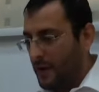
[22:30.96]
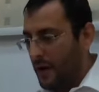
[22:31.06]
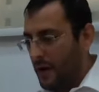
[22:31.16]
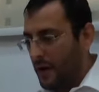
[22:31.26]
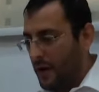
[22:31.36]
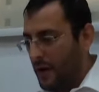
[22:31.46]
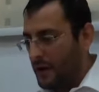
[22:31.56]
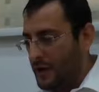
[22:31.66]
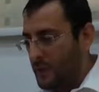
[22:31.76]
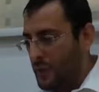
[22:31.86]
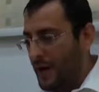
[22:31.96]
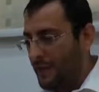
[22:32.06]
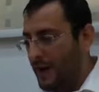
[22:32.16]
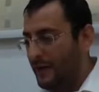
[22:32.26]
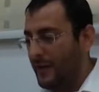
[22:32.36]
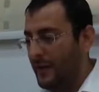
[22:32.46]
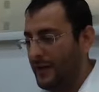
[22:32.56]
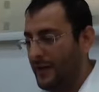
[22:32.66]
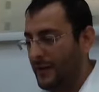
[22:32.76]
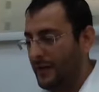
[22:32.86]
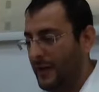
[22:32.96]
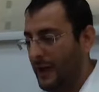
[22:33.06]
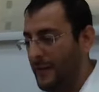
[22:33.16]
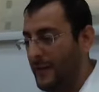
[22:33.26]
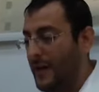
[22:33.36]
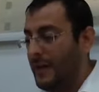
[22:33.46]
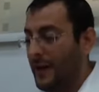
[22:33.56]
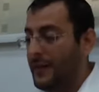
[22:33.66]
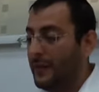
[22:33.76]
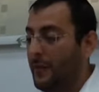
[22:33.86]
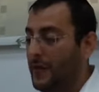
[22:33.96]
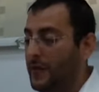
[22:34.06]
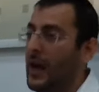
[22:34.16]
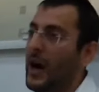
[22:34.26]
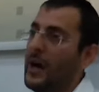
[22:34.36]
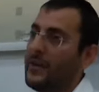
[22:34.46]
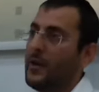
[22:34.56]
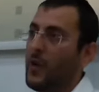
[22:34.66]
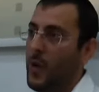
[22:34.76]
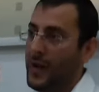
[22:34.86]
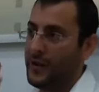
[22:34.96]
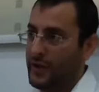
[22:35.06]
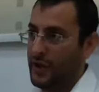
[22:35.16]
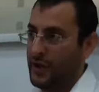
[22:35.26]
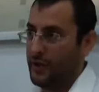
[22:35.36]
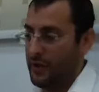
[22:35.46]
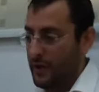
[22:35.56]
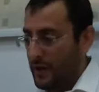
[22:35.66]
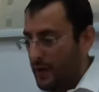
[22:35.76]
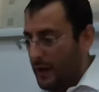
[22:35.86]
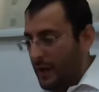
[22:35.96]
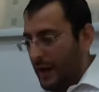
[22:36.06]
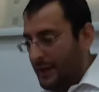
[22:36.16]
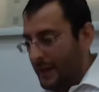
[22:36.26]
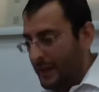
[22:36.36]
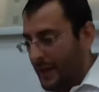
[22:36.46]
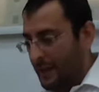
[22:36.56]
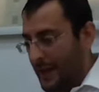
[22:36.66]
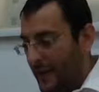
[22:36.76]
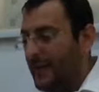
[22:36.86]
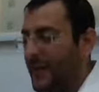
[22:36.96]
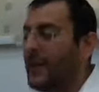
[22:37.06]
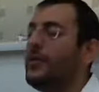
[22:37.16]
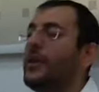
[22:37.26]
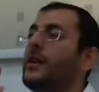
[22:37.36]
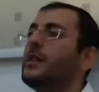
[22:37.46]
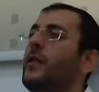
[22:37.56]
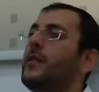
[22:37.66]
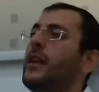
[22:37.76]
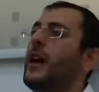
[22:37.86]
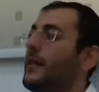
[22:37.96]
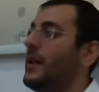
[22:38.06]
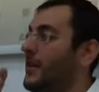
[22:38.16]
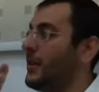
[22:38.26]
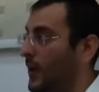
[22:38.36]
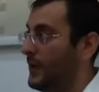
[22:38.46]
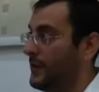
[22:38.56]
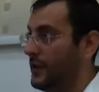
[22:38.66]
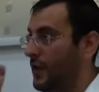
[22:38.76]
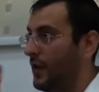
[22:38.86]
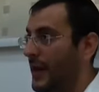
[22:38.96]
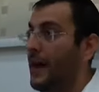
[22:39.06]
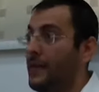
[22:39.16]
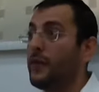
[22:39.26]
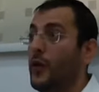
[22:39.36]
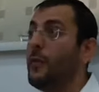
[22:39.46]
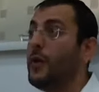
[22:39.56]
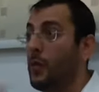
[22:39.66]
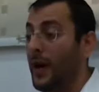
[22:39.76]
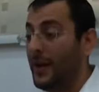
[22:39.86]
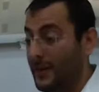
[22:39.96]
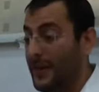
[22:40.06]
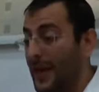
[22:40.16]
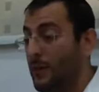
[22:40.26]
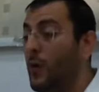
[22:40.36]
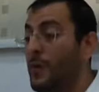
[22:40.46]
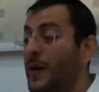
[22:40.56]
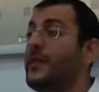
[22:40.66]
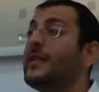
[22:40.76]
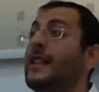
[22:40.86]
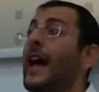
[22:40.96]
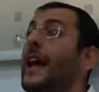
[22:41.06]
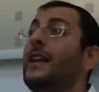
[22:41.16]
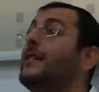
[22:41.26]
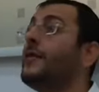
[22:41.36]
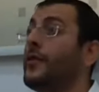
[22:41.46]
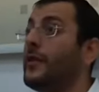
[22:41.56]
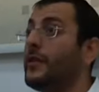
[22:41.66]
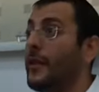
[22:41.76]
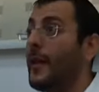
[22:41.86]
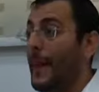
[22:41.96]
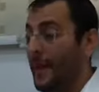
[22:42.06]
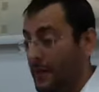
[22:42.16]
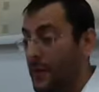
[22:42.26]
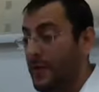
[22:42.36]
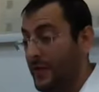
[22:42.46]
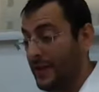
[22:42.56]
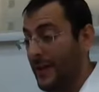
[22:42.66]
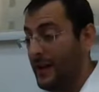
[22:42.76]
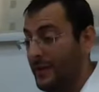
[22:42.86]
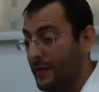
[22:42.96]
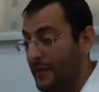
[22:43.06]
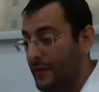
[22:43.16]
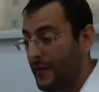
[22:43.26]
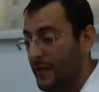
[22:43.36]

Uh, Shmuel Bar Marta, he said this statement. Now the Gemara is going to ask a question. I think it's going to be another take. Yeah, the Gemara is going to ask another question on how this formula works exactly. What will be if it's slightly different? What will be if it's slightly different?